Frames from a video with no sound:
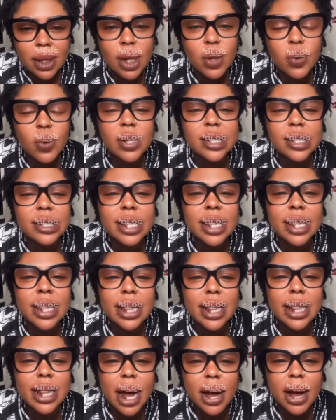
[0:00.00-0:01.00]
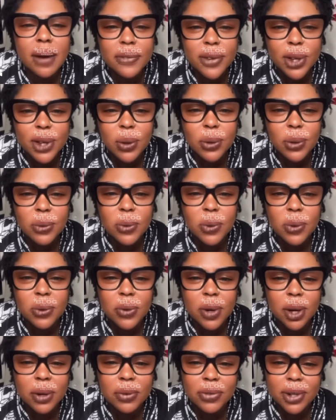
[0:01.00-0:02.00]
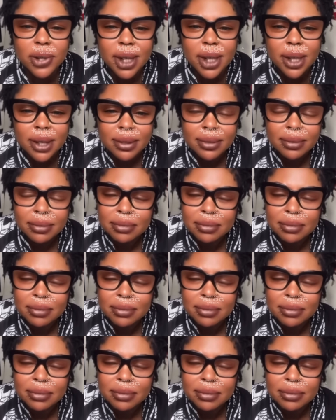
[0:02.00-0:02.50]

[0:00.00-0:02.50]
He was loving on Kodwenchi.